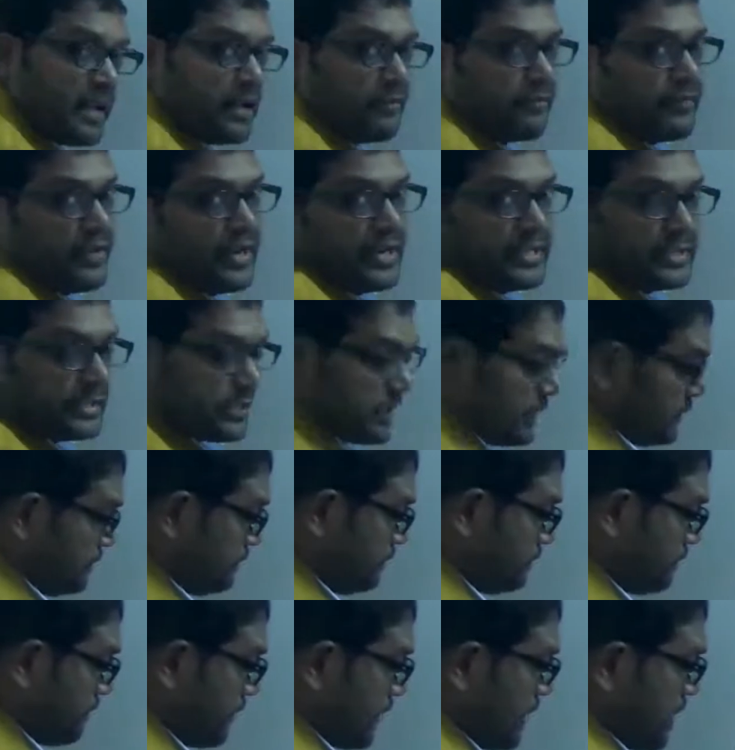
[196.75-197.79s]
effect.
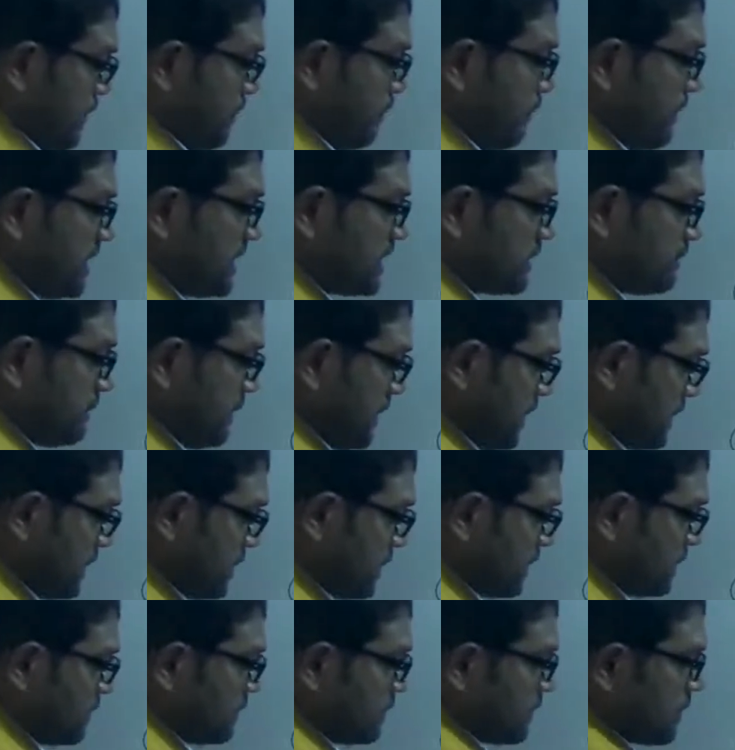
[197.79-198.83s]

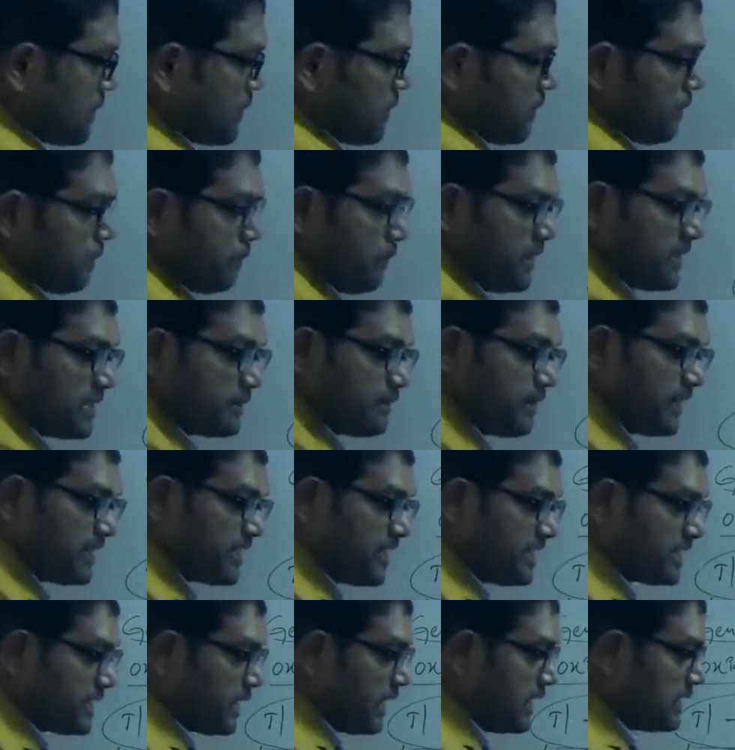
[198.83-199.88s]
Bismuth
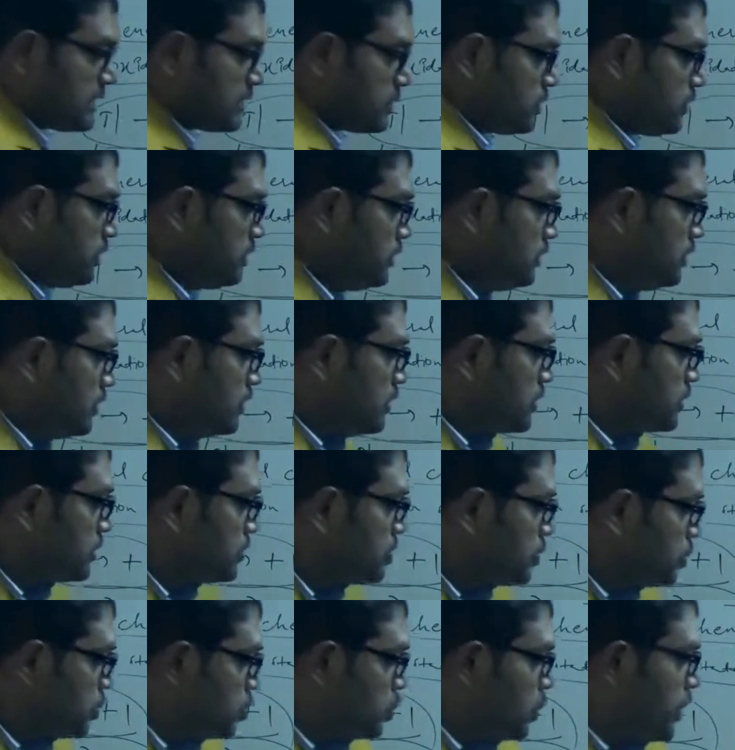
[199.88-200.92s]
is also
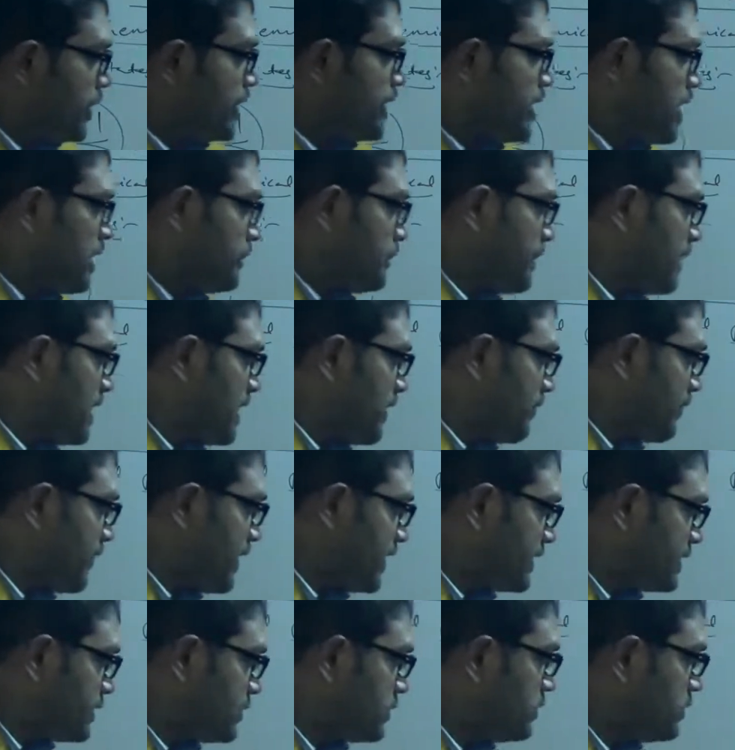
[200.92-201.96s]
due to inert pair effect,